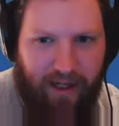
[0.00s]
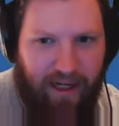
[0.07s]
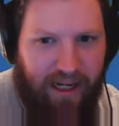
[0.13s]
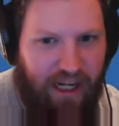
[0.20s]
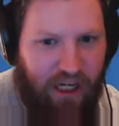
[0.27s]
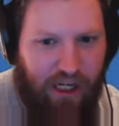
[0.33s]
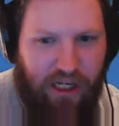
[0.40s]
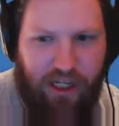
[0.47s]

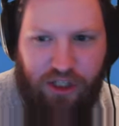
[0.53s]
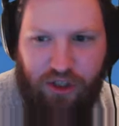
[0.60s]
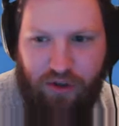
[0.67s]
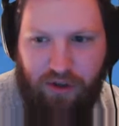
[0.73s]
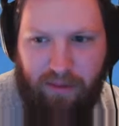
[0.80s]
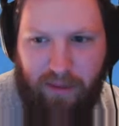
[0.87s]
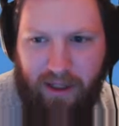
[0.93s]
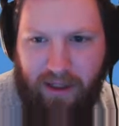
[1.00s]
an issue
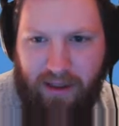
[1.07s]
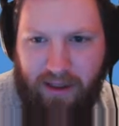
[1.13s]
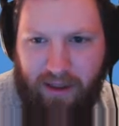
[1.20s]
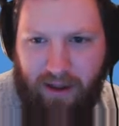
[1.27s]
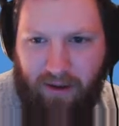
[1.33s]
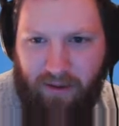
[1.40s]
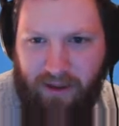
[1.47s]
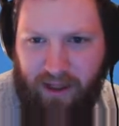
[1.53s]
to me.
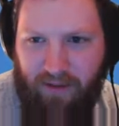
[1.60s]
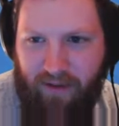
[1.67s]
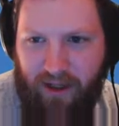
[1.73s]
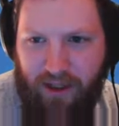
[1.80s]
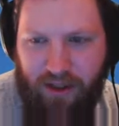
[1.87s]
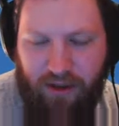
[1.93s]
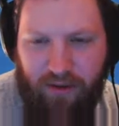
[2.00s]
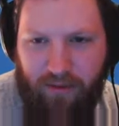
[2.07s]
I always have an
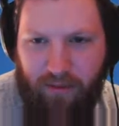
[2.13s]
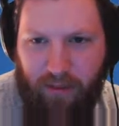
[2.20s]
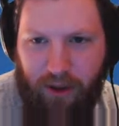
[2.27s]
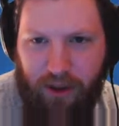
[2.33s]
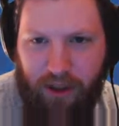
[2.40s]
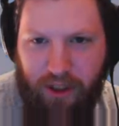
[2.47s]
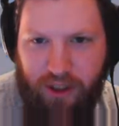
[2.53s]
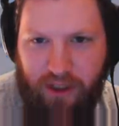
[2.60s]
issue
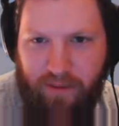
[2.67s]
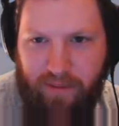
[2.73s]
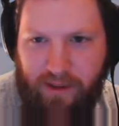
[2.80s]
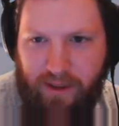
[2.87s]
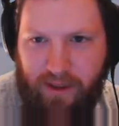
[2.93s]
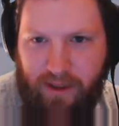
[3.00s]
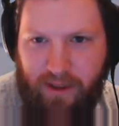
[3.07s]
merging ships.